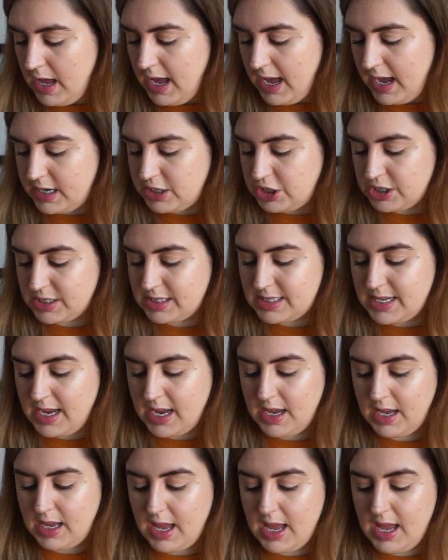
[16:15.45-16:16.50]
I just
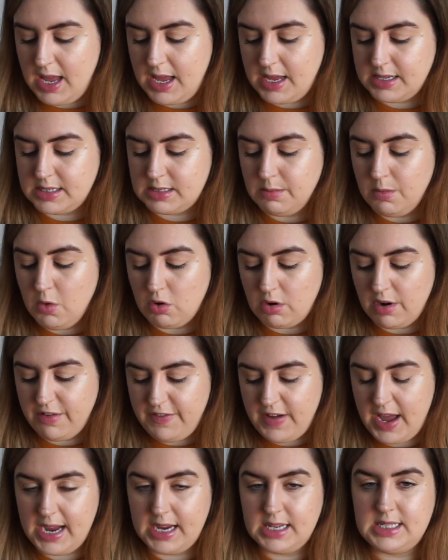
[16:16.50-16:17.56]
think it is more
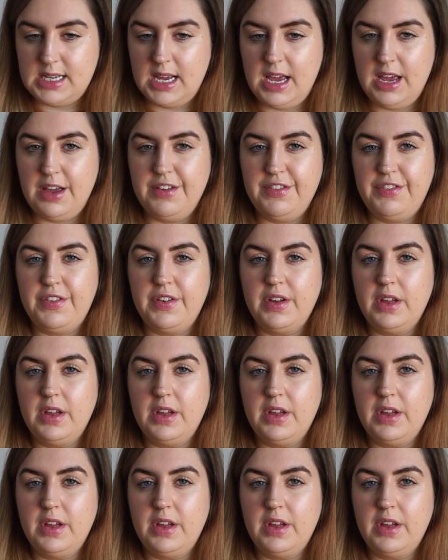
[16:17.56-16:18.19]
effective.